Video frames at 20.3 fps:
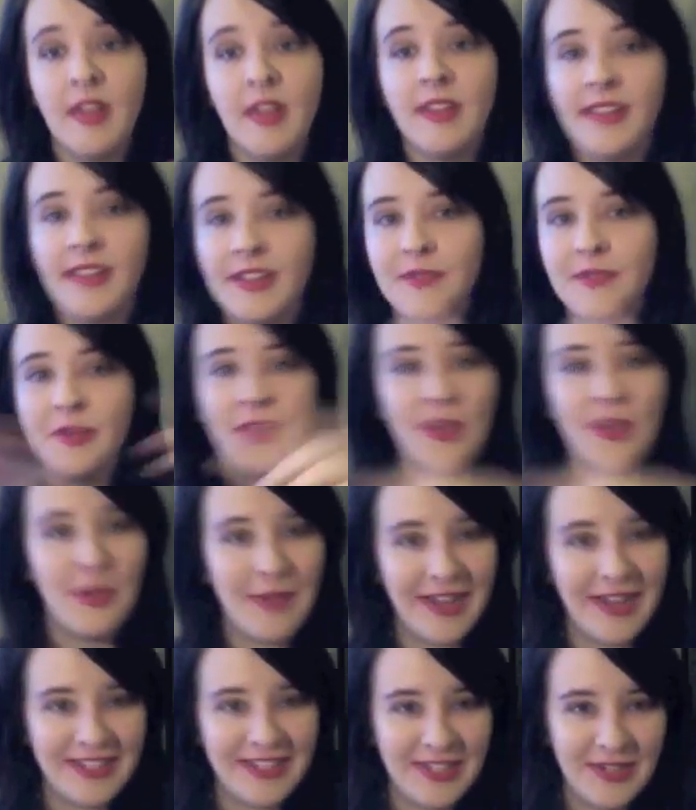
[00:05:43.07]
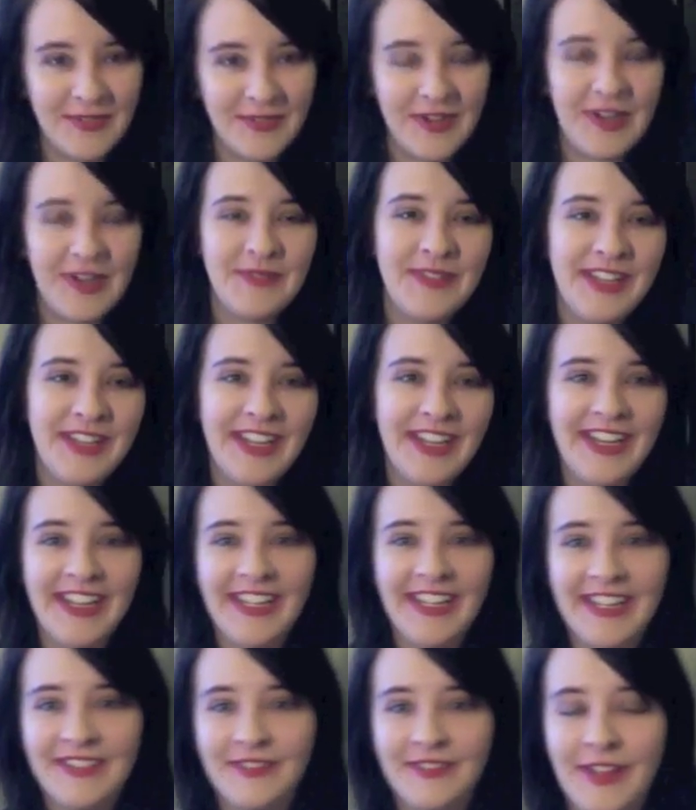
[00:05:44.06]
That's where you go back to your very beginning
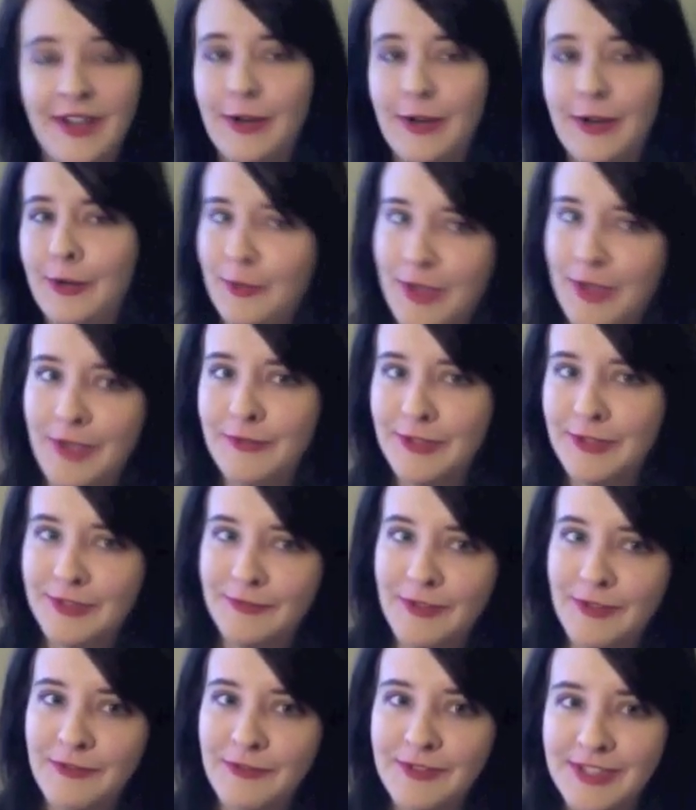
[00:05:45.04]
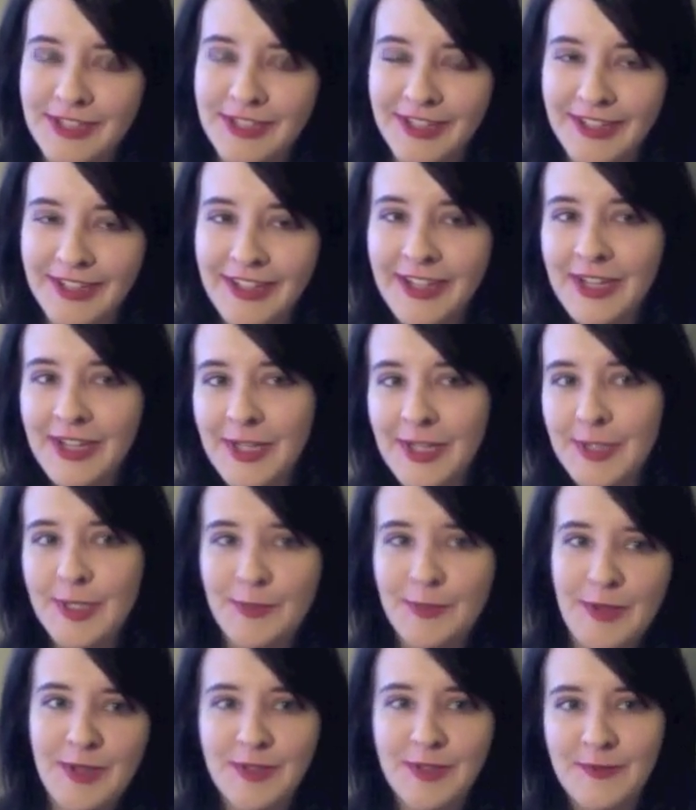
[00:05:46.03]
and find out, okay, what was the
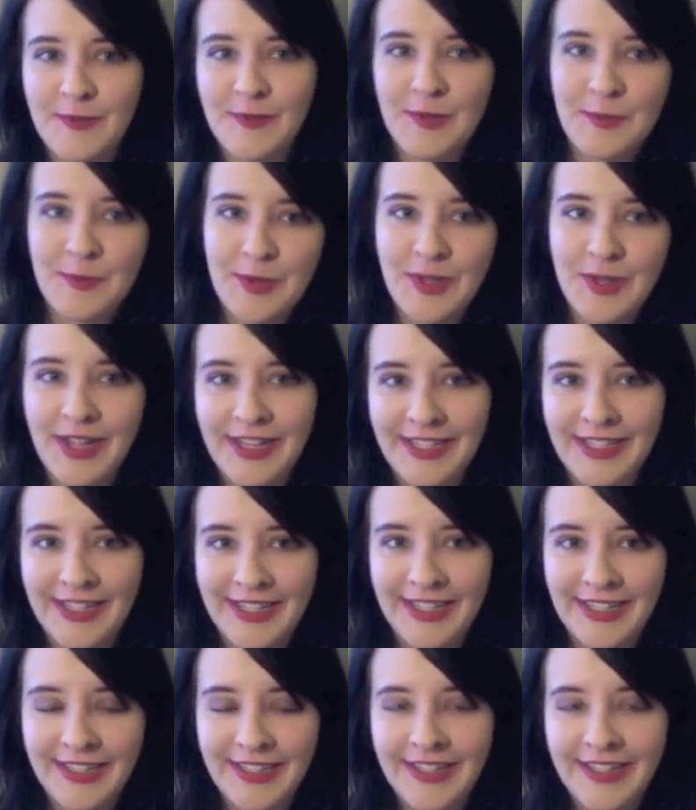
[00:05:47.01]
dimension for the book I need,